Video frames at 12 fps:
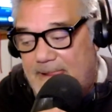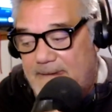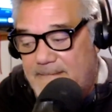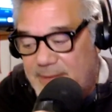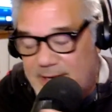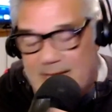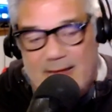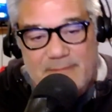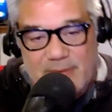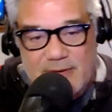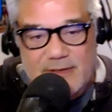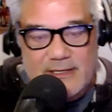But I'm
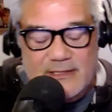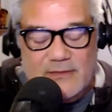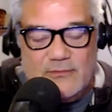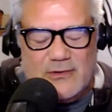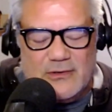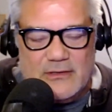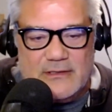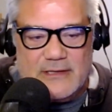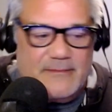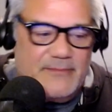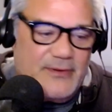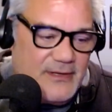putting in the work.
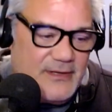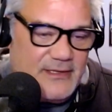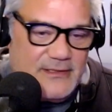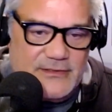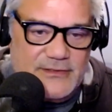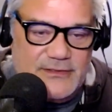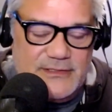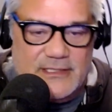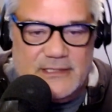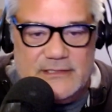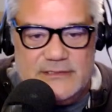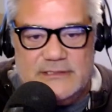I'm putting in the due
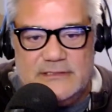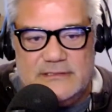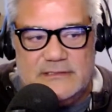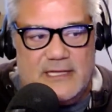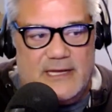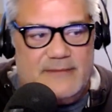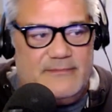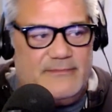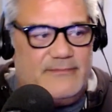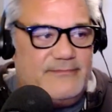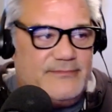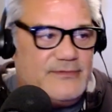diligence. I'm,
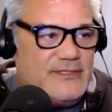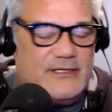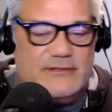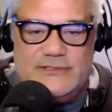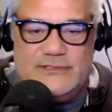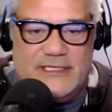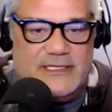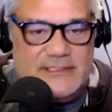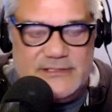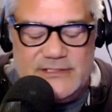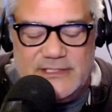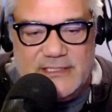
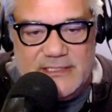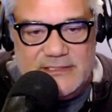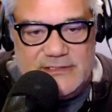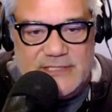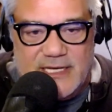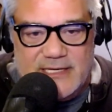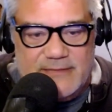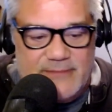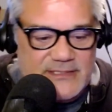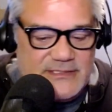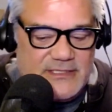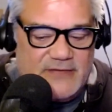chiggity checking
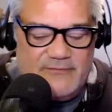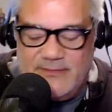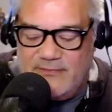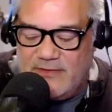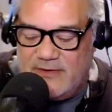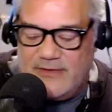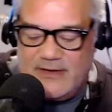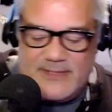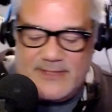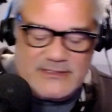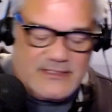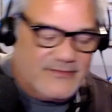myself before I wreck
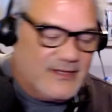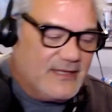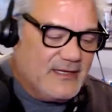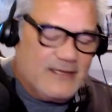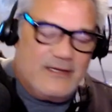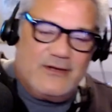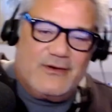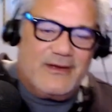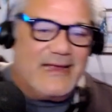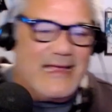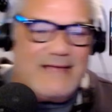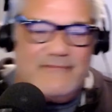myself. No, I
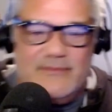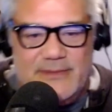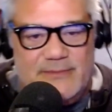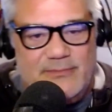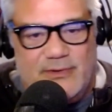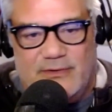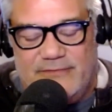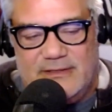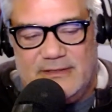haven't been perfect.